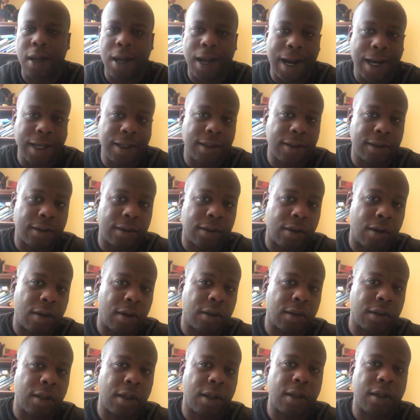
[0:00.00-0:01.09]
I need to start
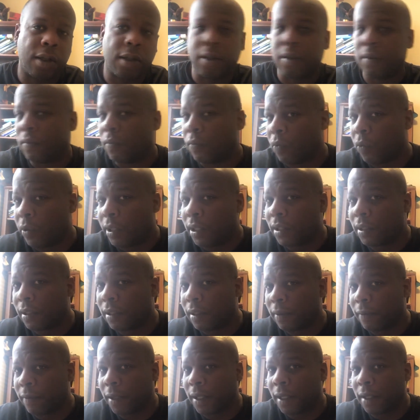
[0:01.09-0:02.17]
studying weeks in
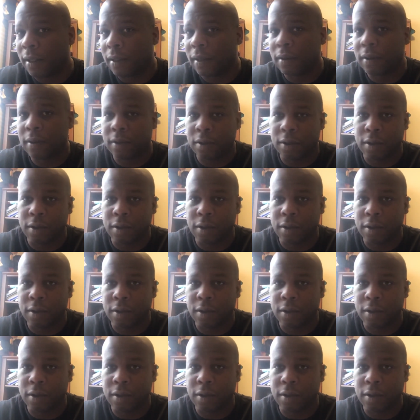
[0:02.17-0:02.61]
advance,